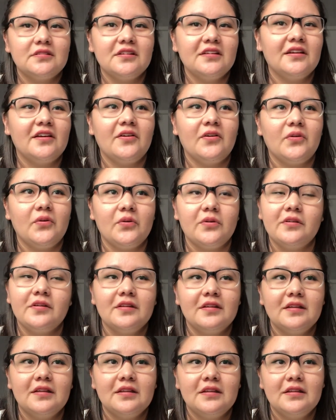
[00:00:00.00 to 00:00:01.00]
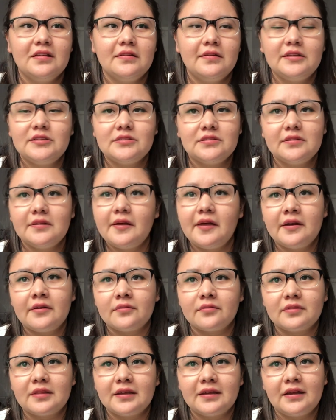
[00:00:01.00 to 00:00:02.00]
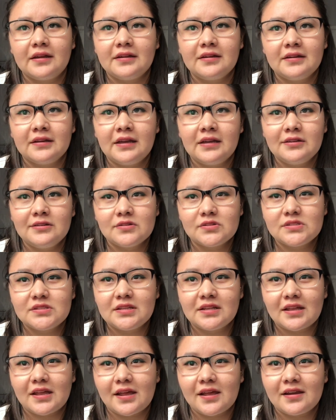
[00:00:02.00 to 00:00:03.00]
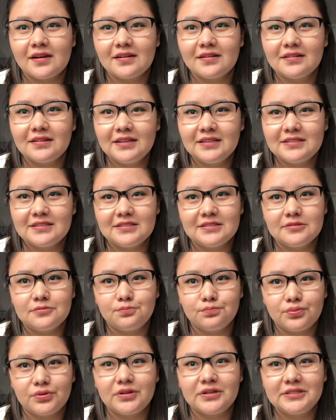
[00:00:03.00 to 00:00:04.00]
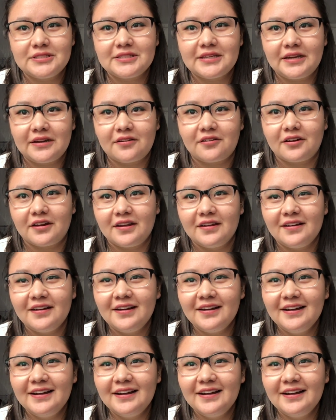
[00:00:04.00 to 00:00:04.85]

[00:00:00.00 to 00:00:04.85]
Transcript: I don't think I could get used to that. That's pretty scary.